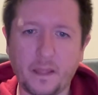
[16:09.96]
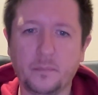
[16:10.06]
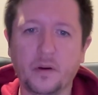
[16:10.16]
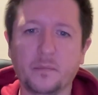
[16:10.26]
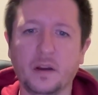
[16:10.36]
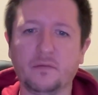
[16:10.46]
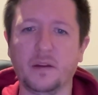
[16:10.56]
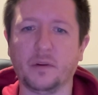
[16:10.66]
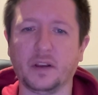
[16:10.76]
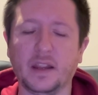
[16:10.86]
put my
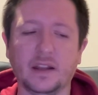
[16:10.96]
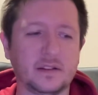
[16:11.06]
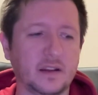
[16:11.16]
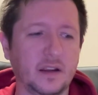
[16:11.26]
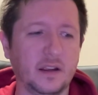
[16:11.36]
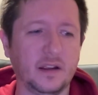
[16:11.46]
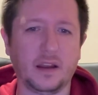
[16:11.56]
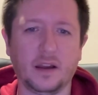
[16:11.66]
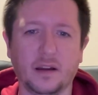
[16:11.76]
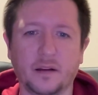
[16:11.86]
rim on it,
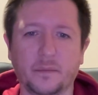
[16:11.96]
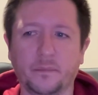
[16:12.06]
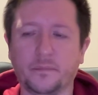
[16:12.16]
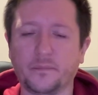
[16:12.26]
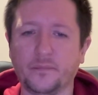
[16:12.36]
and